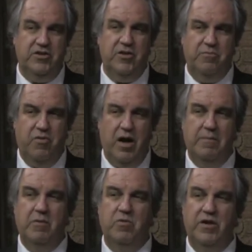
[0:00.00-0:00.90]
The
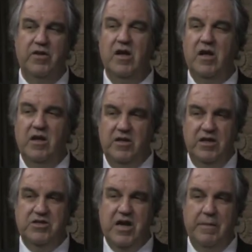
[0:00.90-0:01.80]
problem with
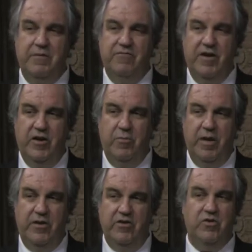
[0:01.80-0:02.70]
these type of fender
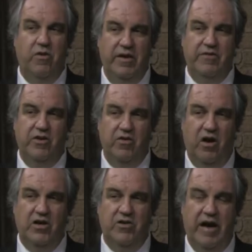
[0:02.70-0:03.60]
benders or even the
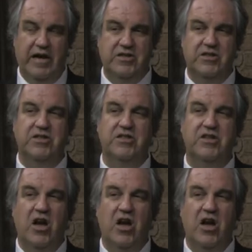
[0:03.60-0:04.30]
larger accidents is